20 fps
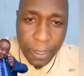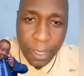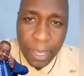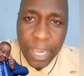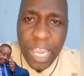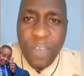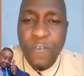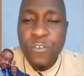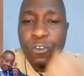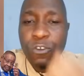
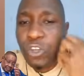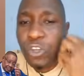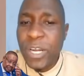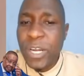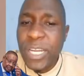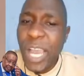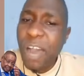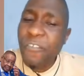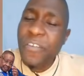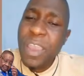If you don't
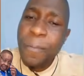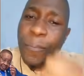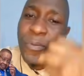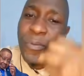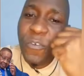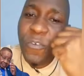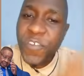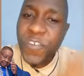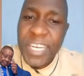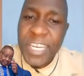have a
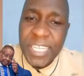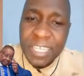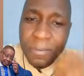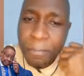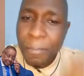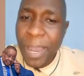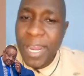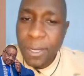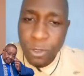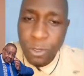prophetic
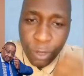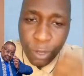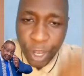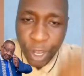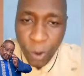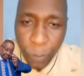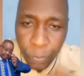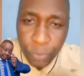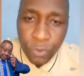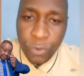man to
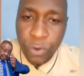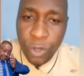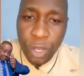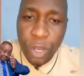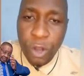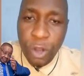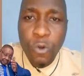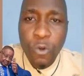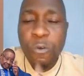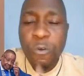help you,
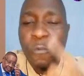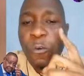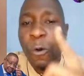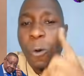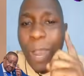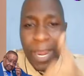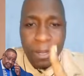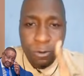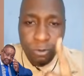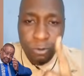look for
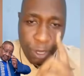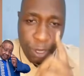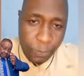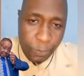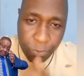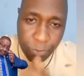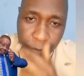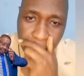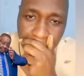one to help you.